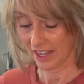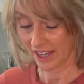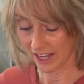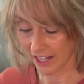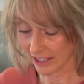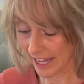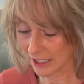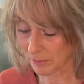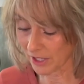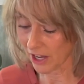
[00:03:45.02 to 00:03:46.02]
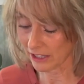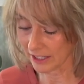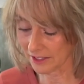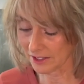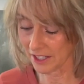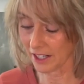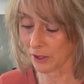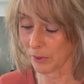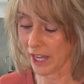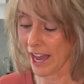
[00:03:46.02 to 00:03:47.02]
And last but not least here,
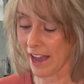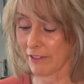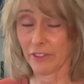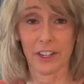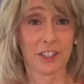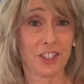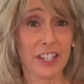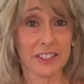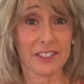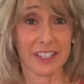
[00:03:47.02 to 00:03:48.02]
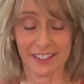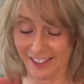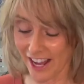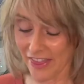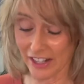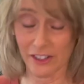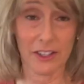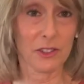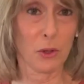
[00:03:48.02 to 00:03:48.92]
we have the chia seeds, and that's also